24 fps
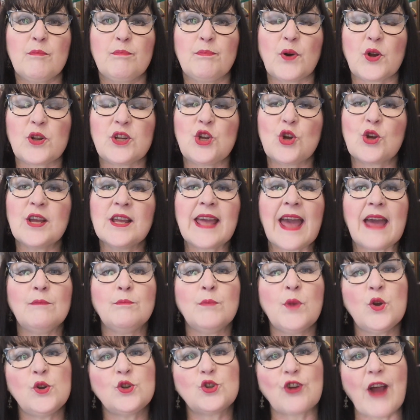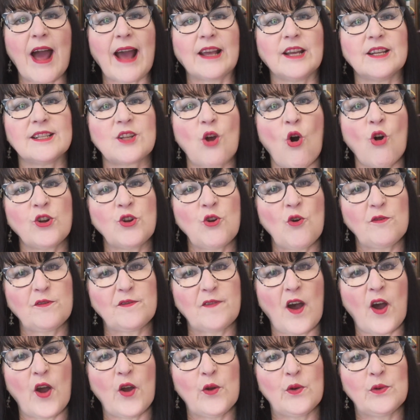But you can get mood trackers on your
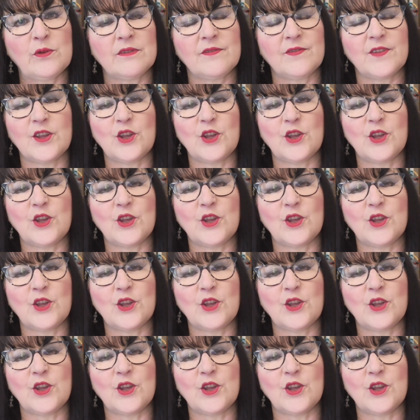phone